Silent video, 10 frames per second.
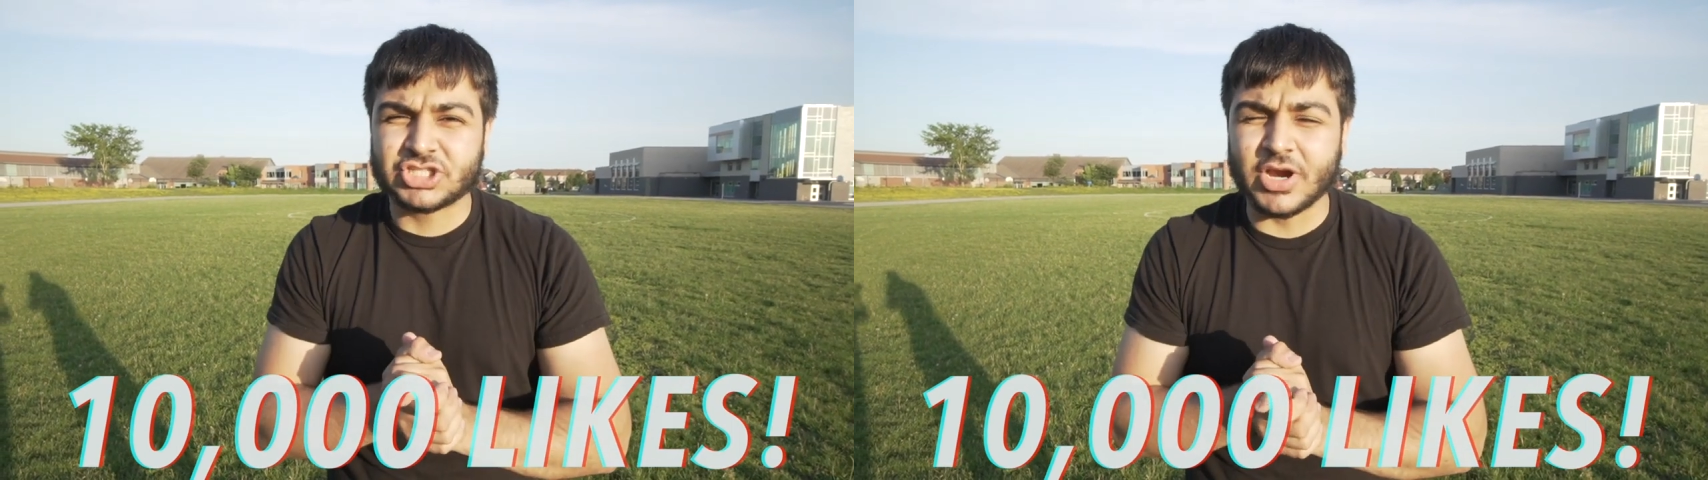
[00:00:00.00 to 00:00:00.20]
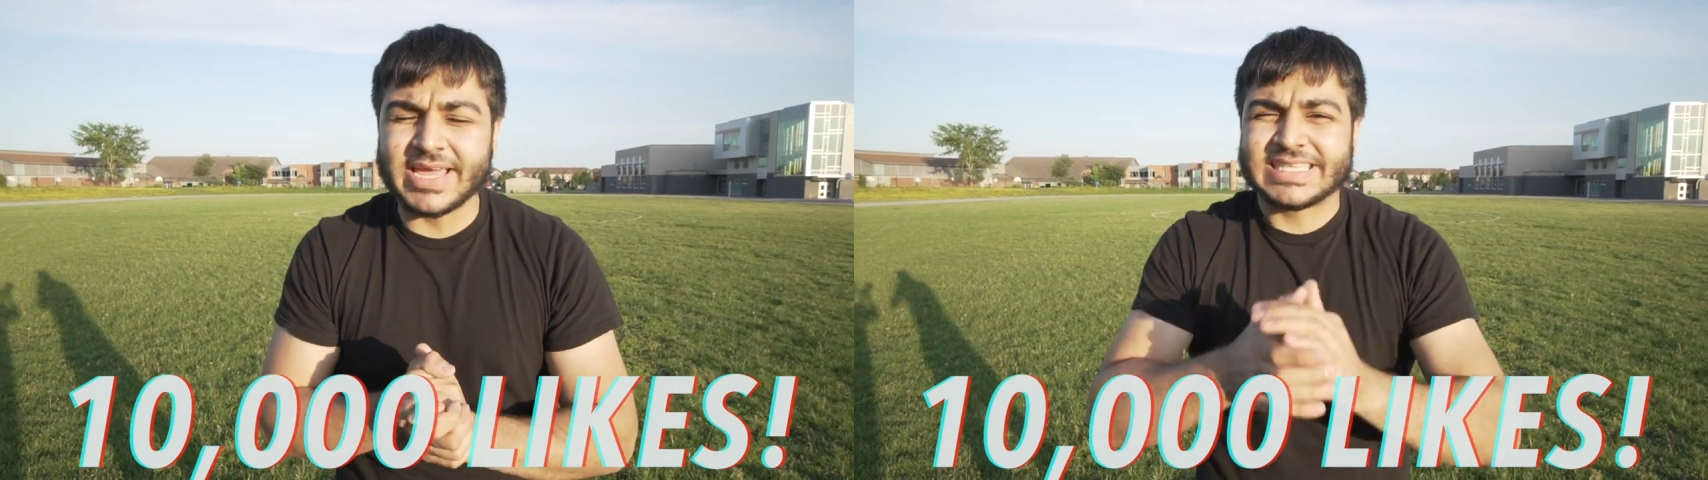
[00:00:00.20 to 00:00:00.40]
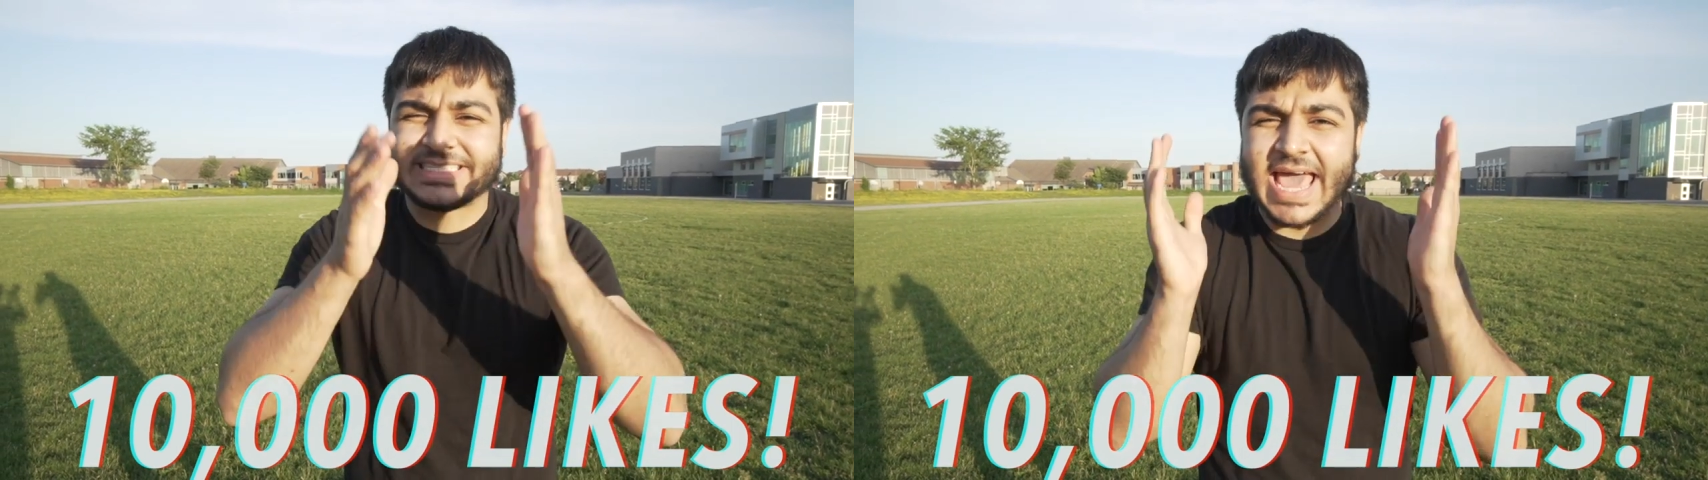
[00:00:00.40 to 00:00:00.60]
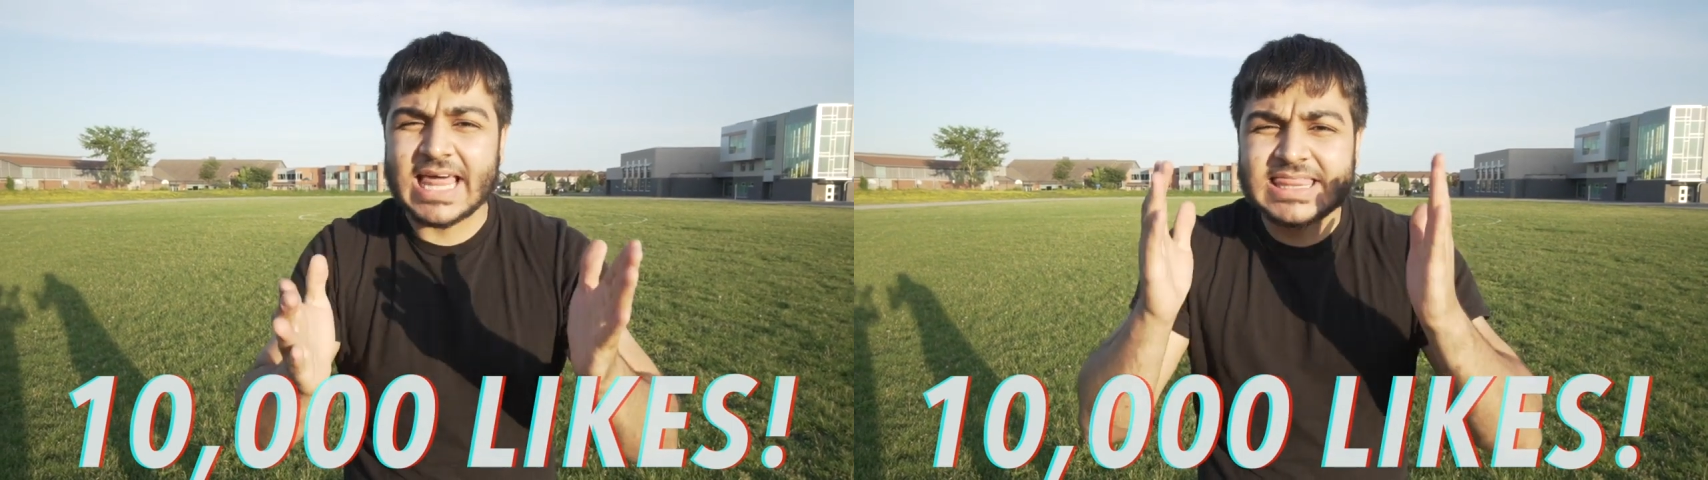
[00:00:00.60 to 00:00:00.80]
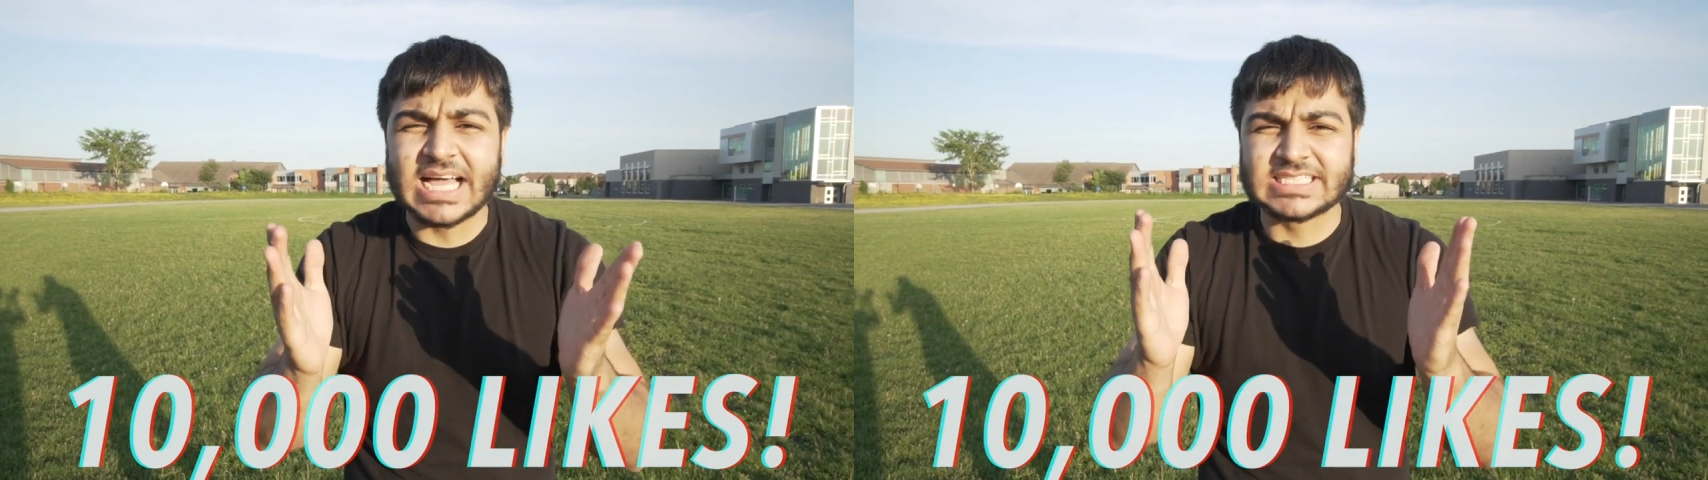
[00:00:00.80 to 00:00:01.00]
let's try and get
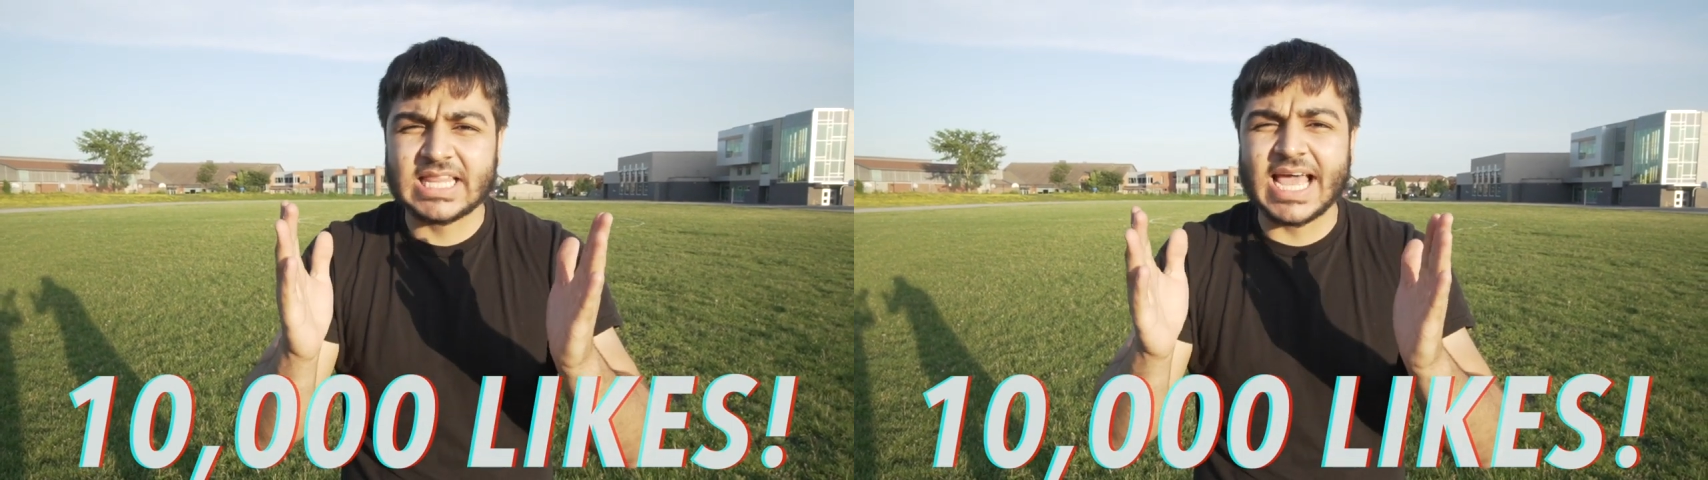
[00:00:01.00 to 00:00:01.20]
10,000